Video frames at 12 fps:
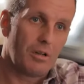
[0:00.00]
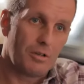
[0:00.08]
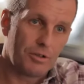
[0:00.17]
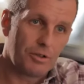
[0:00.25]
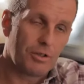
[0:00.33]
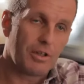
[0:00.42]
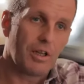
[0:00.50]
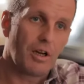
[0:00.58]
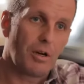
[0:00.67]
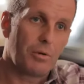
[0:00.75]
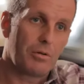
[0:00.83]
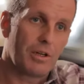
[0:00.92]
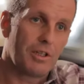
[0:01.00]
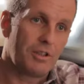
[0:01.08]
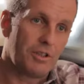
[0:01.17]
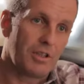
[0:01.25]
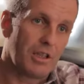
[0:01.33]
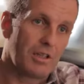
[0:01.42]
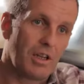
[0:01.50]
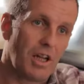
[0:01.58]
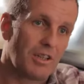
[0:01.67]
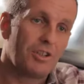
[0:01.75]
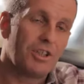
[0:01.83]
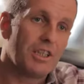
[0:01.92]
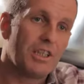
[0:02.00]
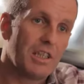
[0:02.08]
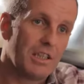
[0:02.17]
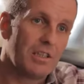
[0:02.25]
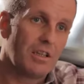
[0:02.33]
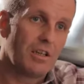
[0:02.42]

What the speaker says: during that operation, and she did.